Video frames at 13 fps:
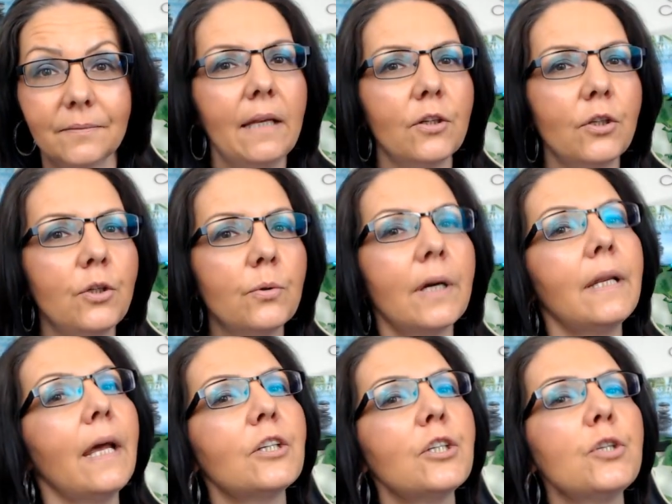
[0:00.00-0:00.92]
And
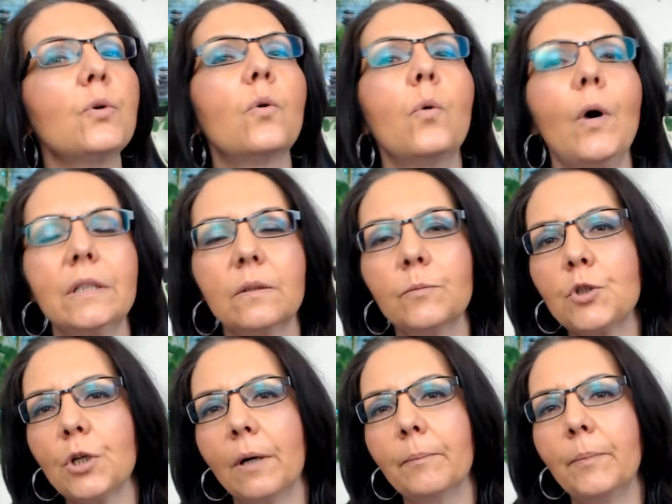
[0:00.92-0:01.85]
you can actually do
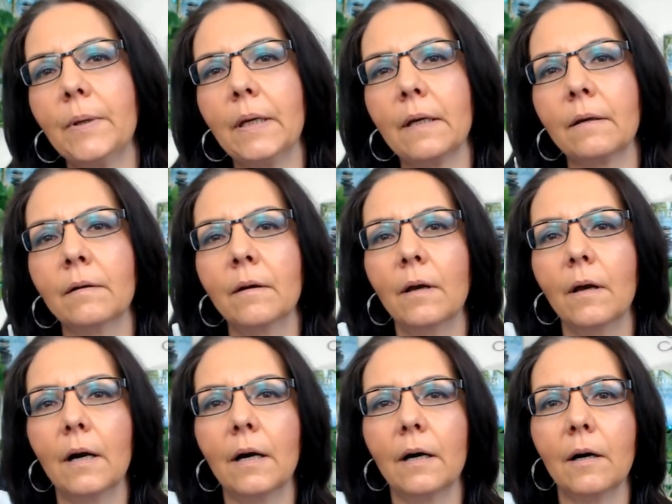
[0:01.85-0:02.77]
quantum jumping
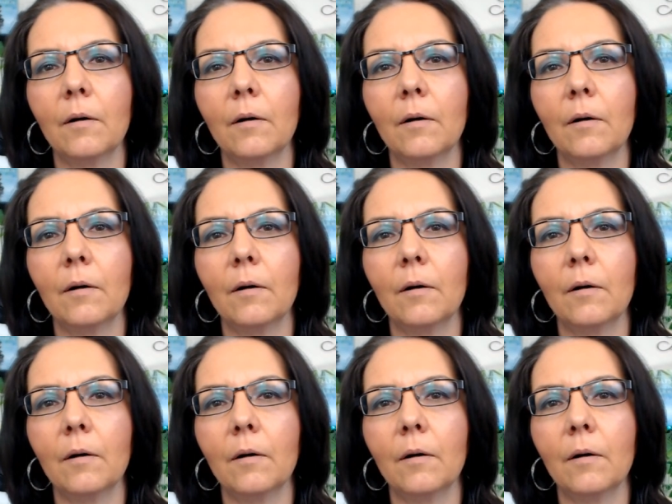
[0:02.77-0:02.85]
